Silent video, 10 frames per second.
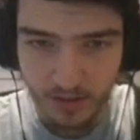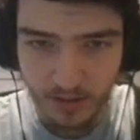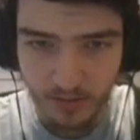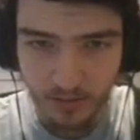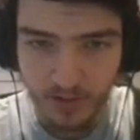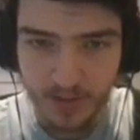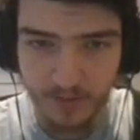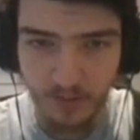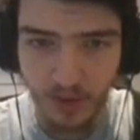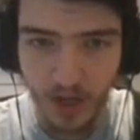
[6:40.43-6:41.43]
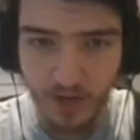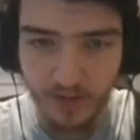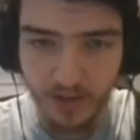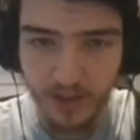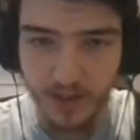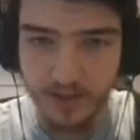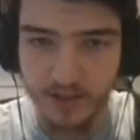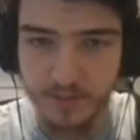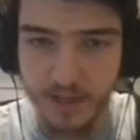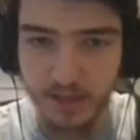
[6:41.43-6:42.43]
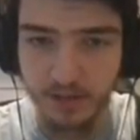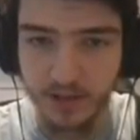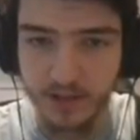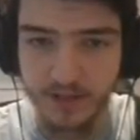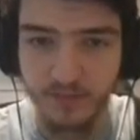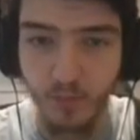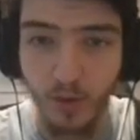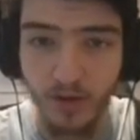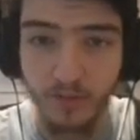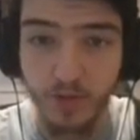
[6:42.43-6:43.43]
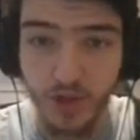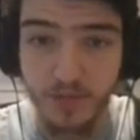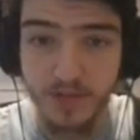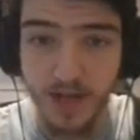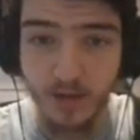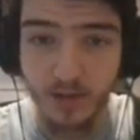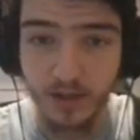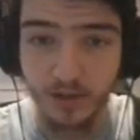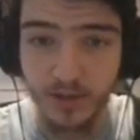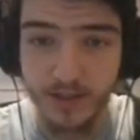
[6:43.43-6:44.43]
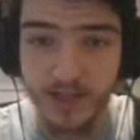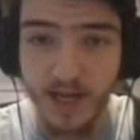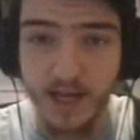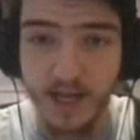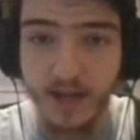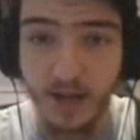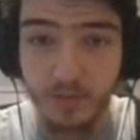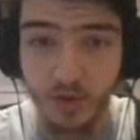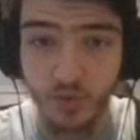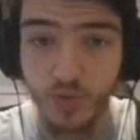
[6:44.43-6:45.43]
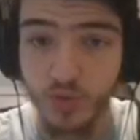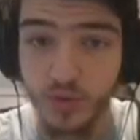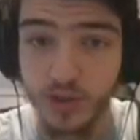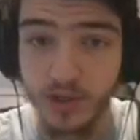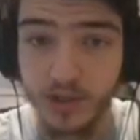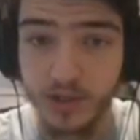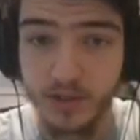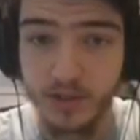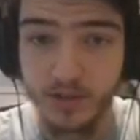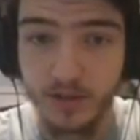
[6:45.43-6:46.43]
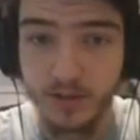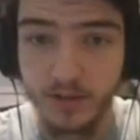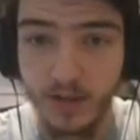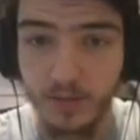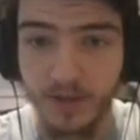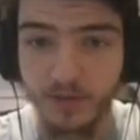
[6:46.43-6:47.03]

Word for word: Well, except for lava and these piglins. If one of them jumps down here and gets hit, then I'm screwed. I'm gonna have to